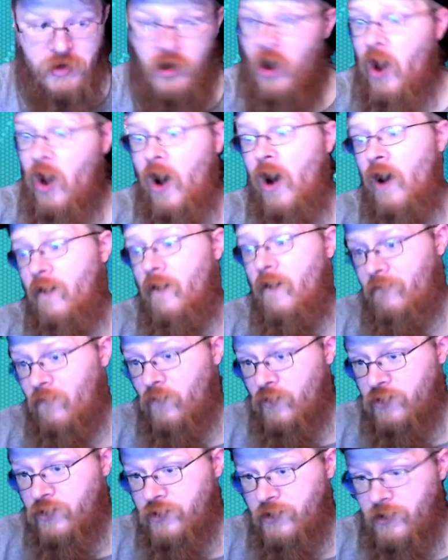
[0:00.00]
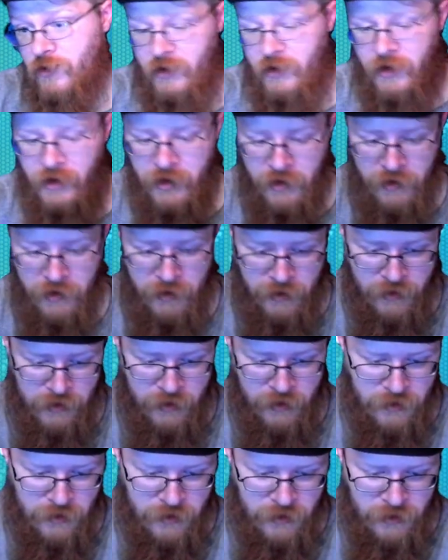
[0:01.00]
Unfortunately,
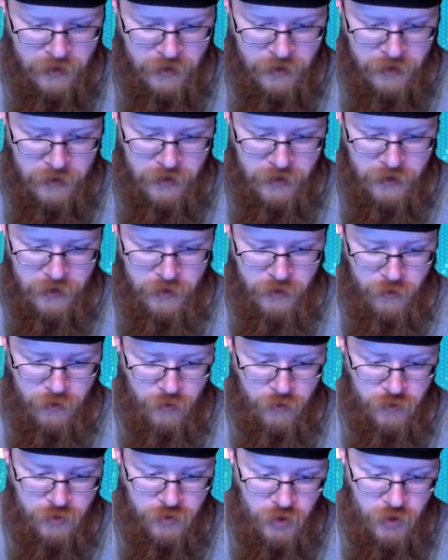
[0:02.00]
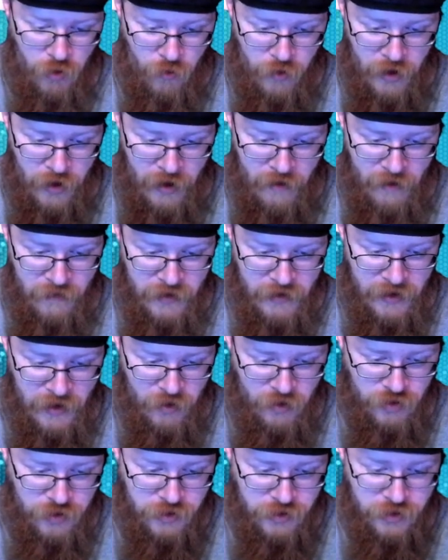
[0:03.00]
you don't have the
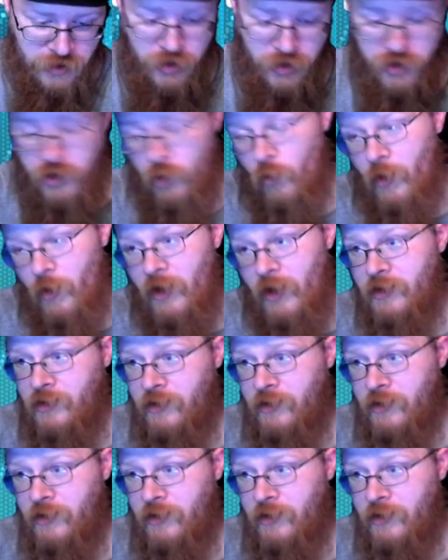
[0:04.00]
energy to do it.